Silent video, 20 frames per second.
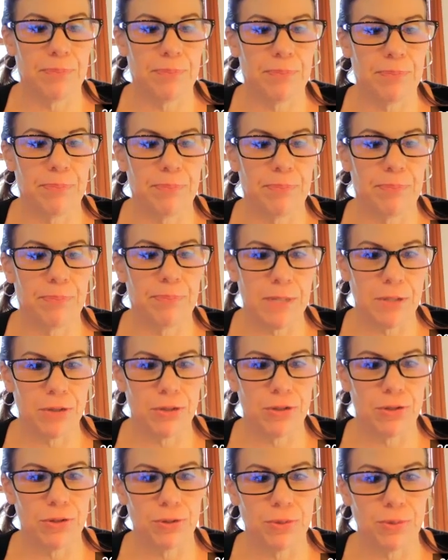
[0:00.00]
past
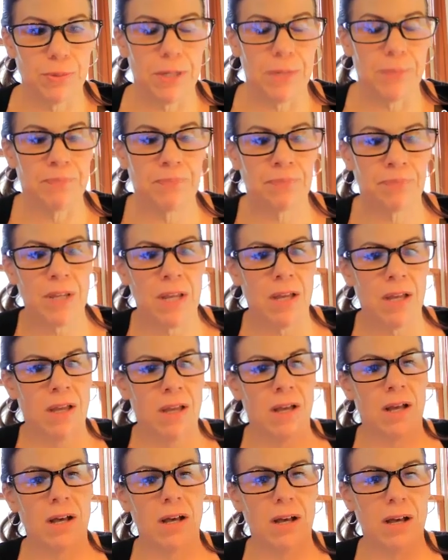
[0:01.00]
pictures. But
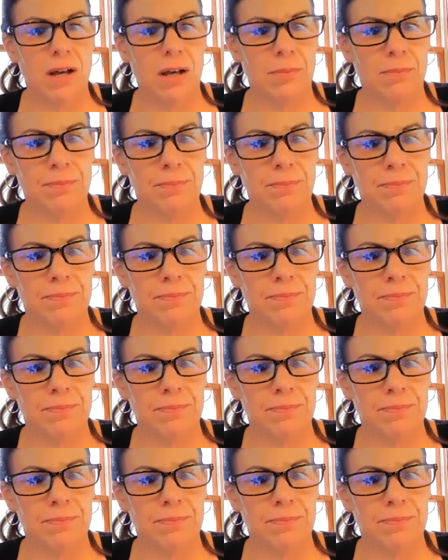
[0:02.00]
I